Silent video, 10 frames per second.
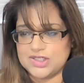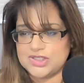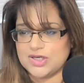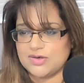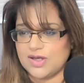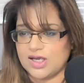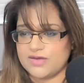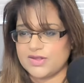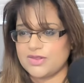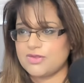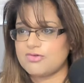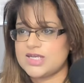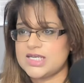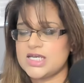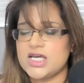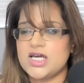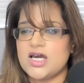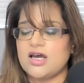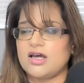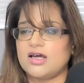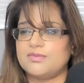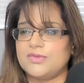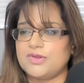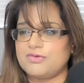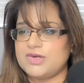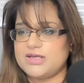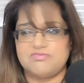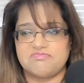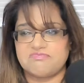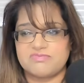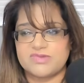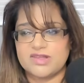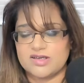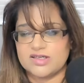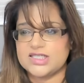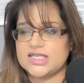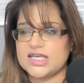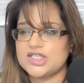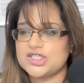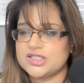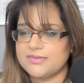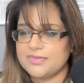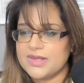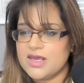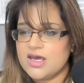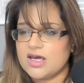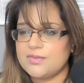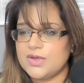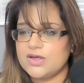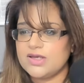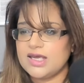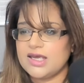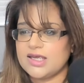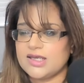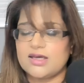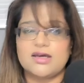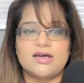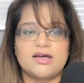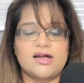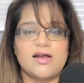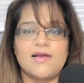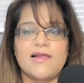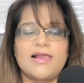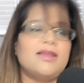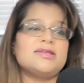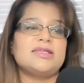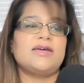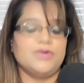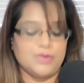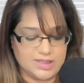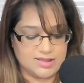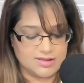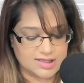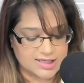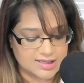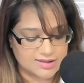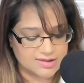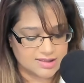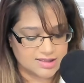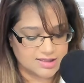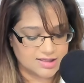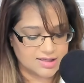live at 3:30-ish. Okay, let's have a quick look at the